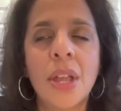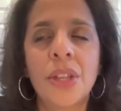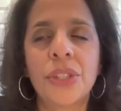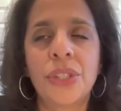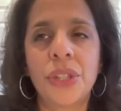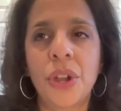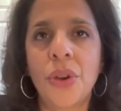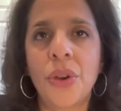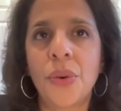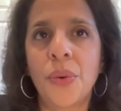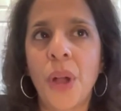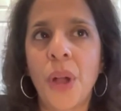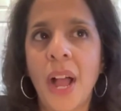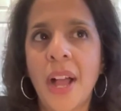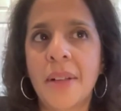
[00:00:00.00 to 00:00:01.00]

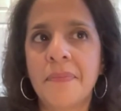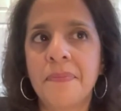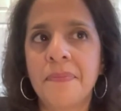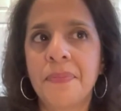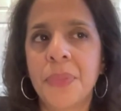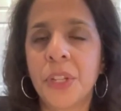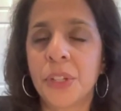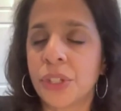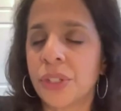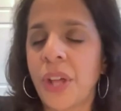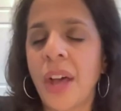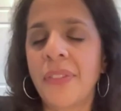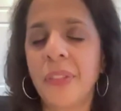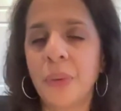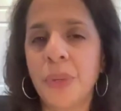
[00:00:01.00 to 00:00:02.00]
So um, there's a
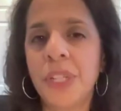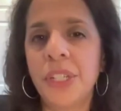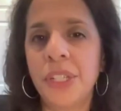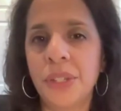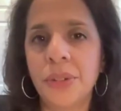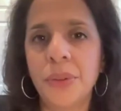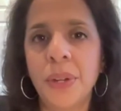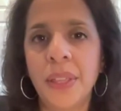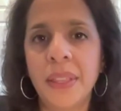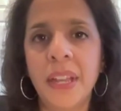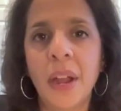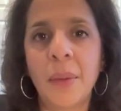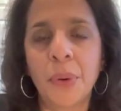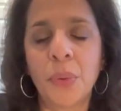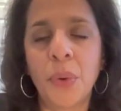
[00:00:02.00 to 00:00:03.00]
lot that we do in
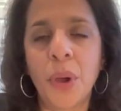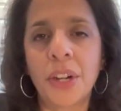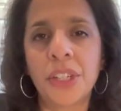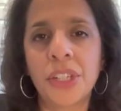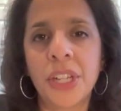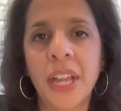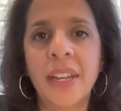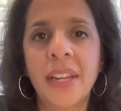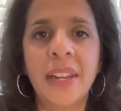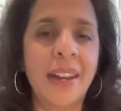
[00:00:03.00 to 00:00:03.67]
the upper watershed.